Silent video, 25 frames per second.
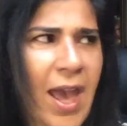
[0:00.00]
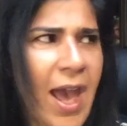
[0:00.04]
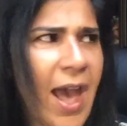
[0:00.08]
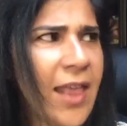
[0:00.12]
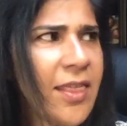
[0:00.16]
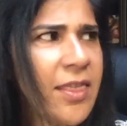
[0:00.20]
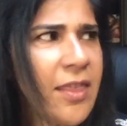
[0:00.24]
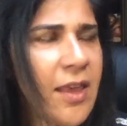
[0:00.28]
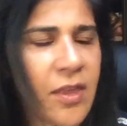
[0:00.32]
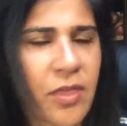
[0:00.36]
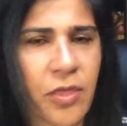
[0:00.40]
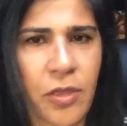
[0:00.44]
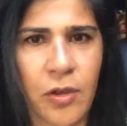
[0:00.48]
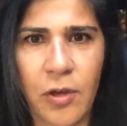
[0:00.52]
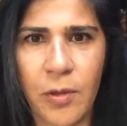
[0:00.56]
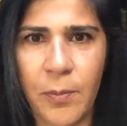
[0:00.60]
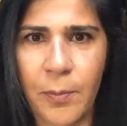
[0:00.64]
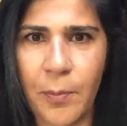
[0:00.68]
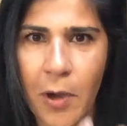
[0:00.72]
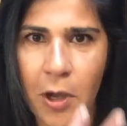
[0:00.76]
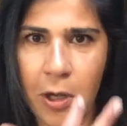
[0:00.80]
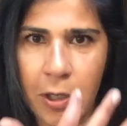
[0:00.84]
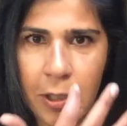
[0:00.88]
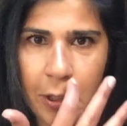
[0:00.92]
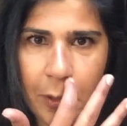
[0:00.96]
and their third
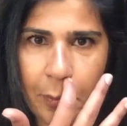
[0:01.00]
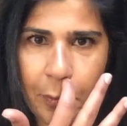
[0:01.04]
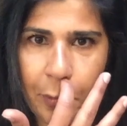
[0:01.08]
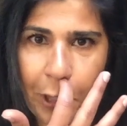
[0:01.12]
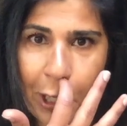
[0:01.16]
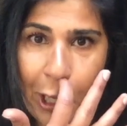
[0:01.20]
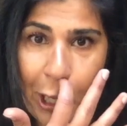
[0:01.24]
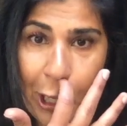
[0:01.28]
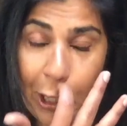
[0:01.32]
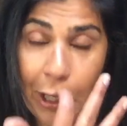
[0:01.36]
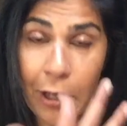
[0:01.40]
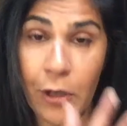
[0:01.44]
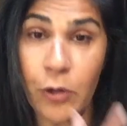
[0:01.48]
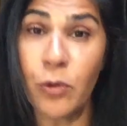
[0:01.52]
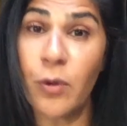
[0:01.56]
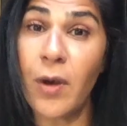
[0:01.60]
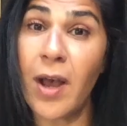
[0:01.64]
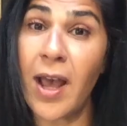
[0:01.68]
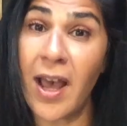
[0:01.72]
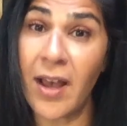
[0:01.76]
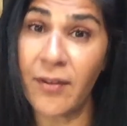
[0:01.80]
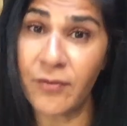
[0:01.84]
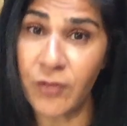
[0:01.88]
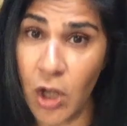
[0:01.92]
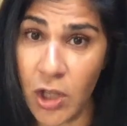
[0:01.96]
partner, Priyanka, who I
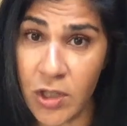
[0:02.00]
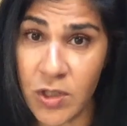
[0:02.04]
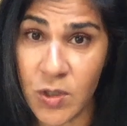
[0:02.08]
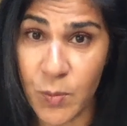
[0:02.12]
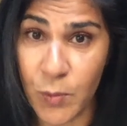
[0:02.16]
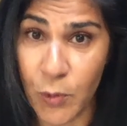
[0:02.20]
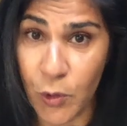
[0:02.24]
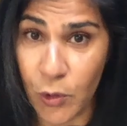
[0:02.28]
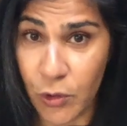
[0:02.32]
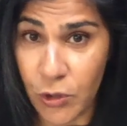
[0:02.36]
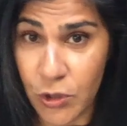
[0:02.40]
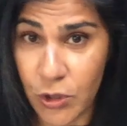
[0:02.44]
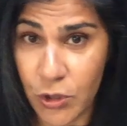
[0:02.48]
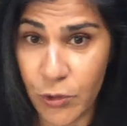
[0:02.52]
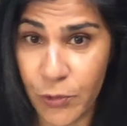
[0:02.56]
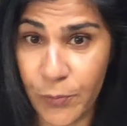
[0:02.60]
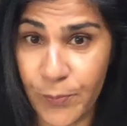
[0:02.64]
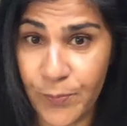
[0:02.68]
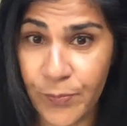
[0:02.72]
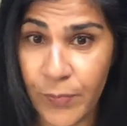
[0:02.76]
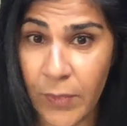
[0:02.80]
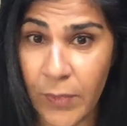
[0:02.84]
have not spoken to,